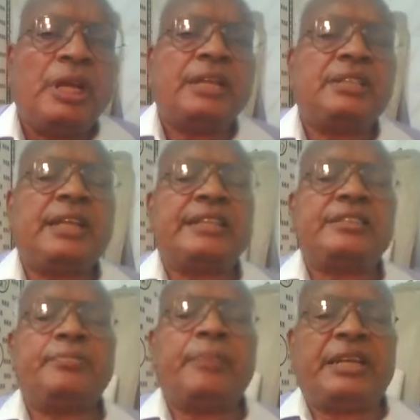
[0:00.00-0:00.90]
and
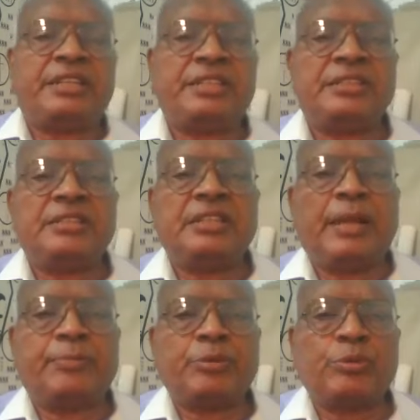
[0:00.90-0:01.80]
that's material
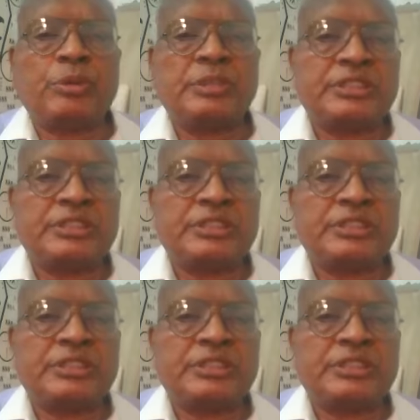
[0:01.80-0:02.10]
approval,